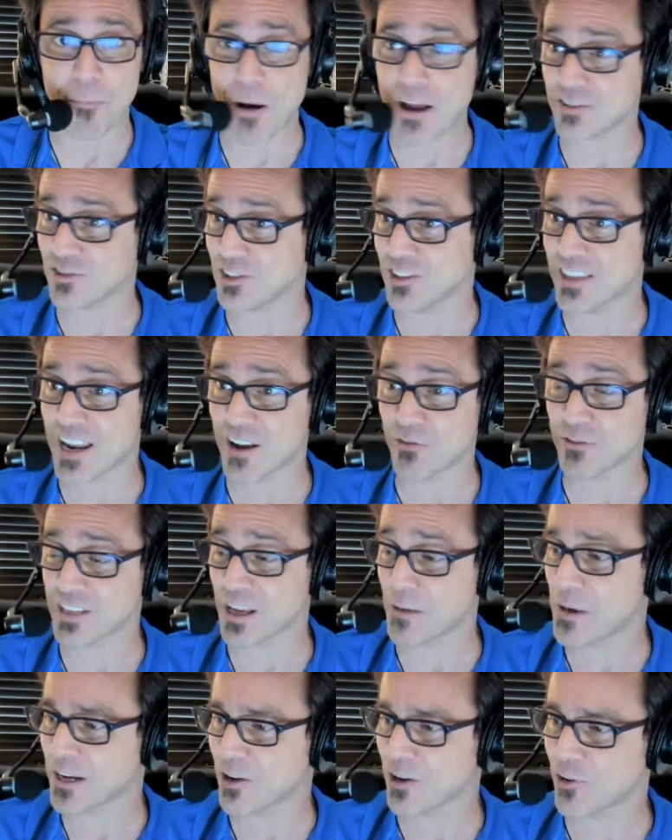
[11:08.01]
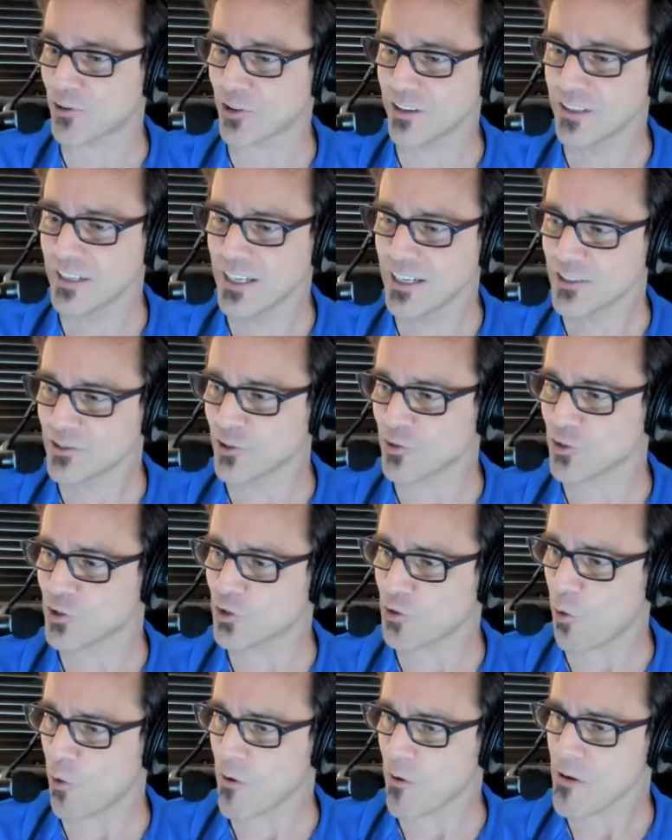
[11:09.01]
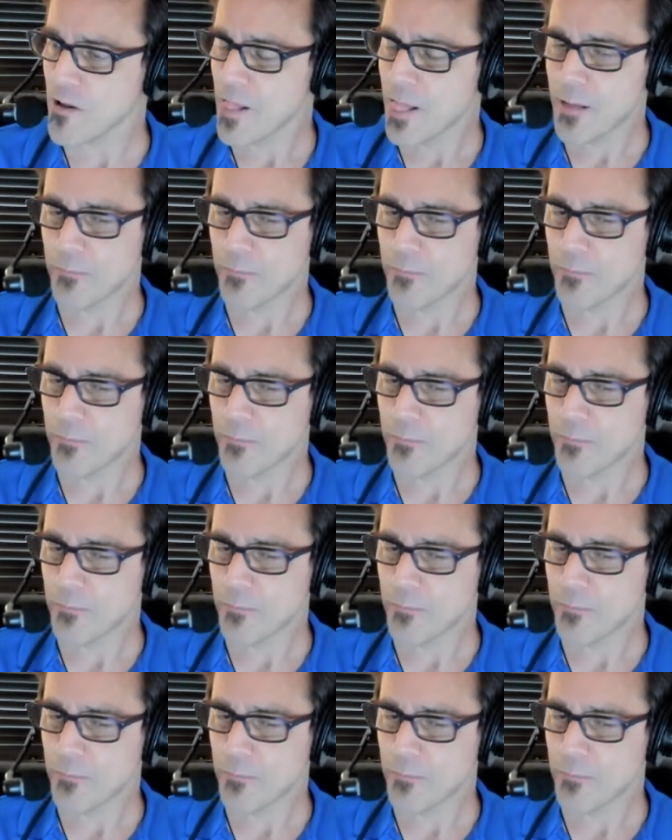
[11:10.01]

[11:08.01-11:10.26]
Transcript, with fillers: I see that every time I go to the to the store.